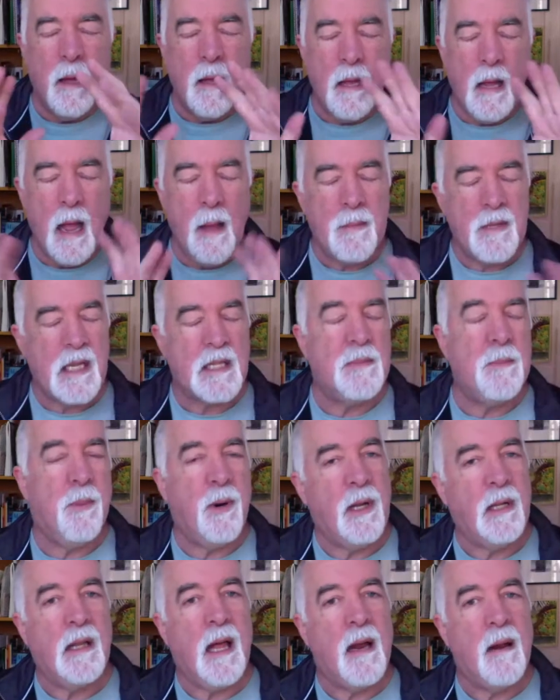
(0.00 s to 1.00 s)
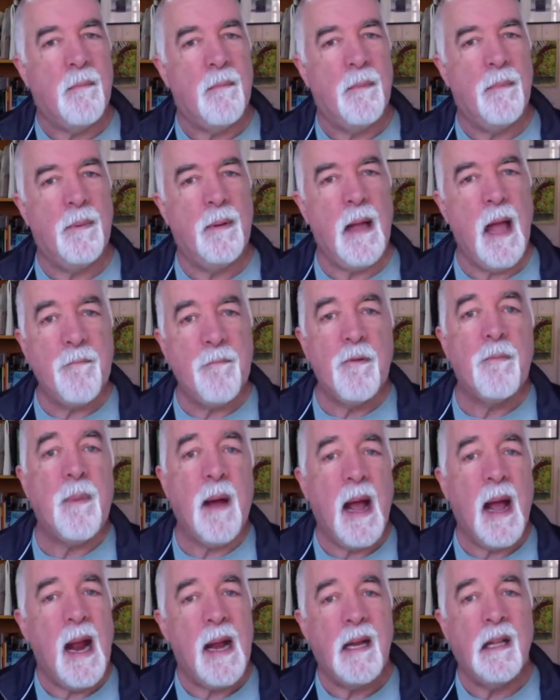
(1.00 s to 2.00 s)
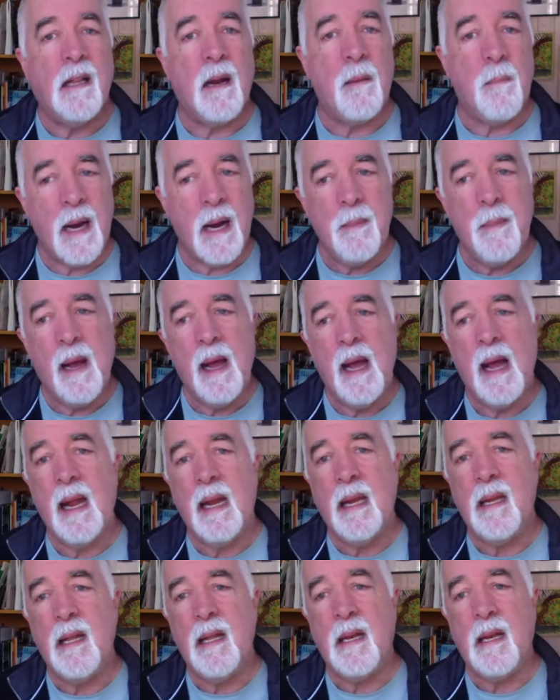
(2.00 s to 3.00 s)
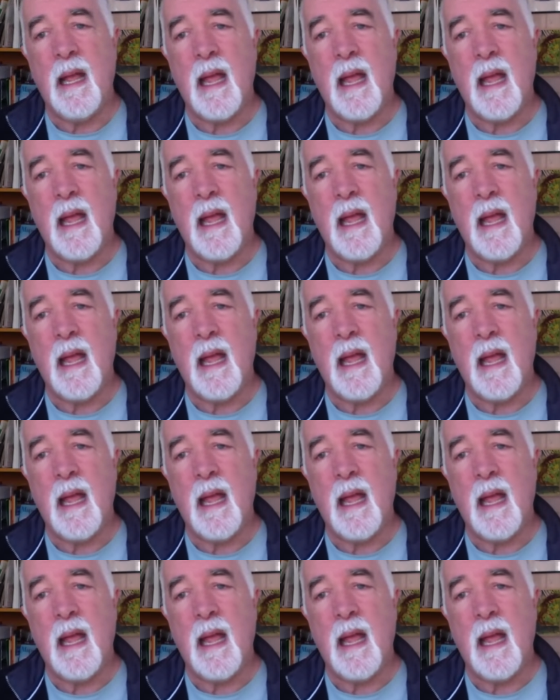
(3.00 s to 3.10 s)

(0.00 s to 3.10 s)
Amazon's been putting a lot of effort behind it, a lot of money behind it,